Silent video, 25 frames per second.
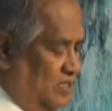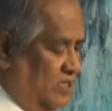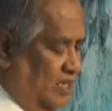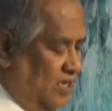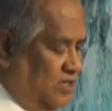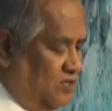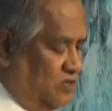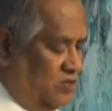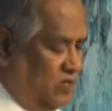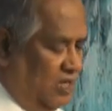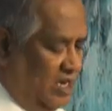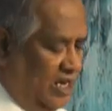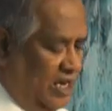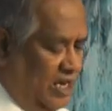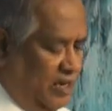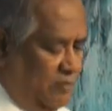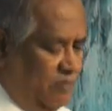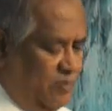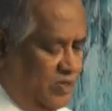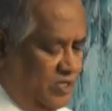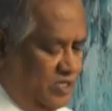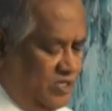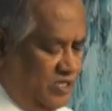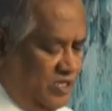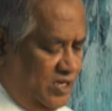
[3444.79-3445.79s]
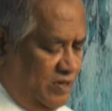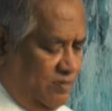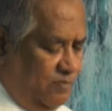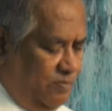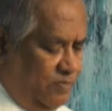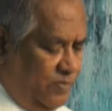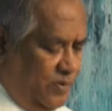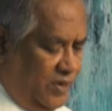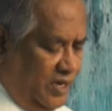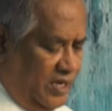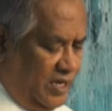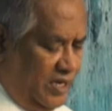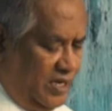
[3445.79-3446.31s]
That should help us in
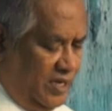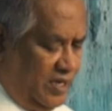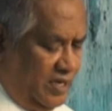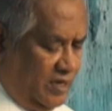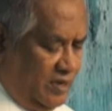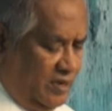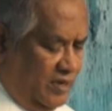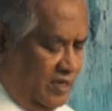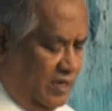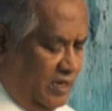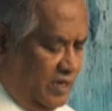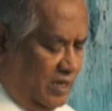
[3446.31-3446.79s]
prayer.